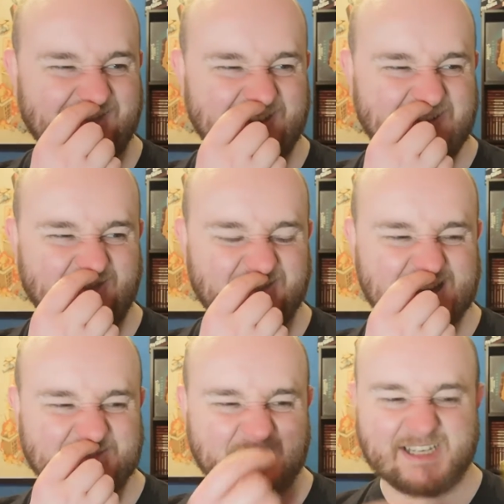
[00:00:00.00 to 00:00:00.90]
Real
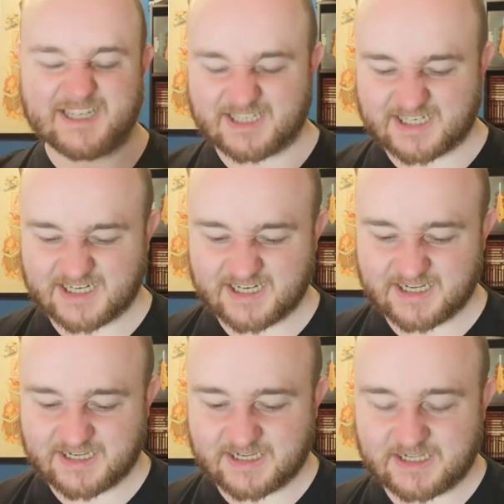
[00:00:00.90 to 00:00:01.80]
crisp pieces.
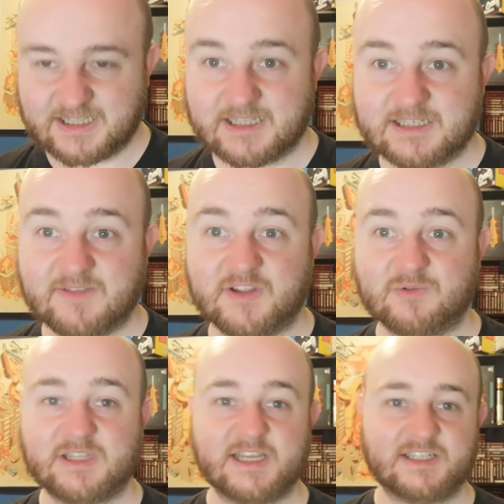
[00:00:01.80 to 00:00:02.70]
Let's give it the
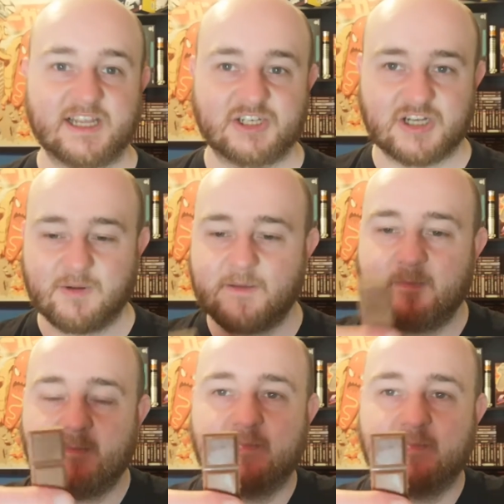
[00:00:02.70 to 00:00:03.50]
old taste test, shall we?